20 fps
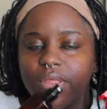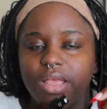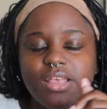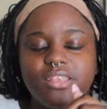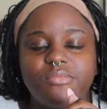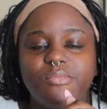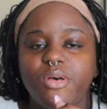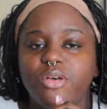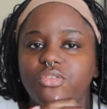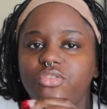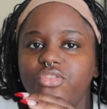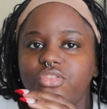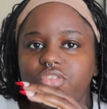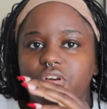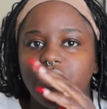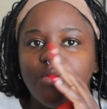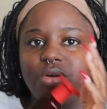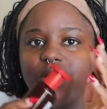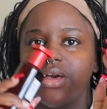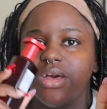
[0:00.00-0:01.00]
It smells
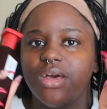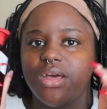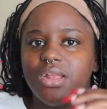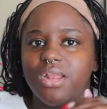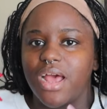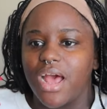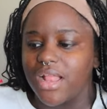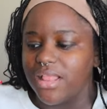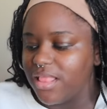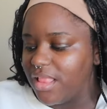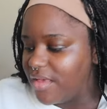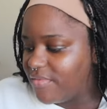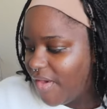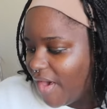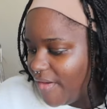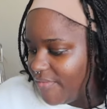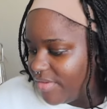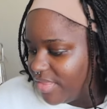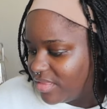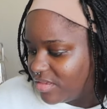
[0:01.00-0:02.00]
so good. I love
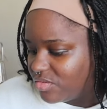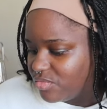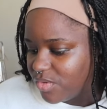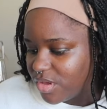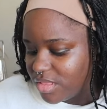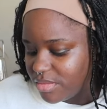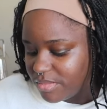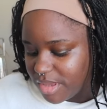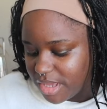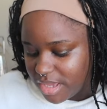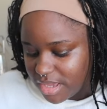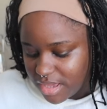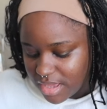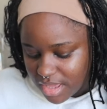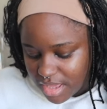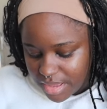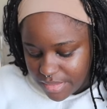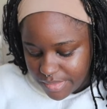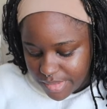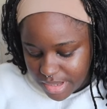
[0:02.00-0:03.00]
having this with me
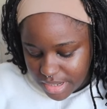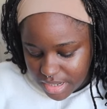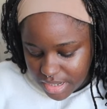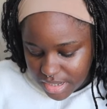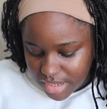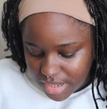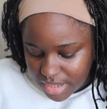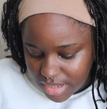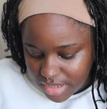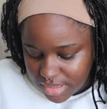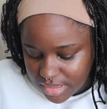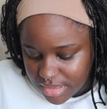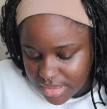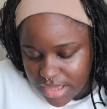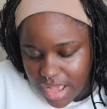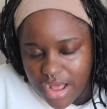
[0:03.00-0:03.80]
because,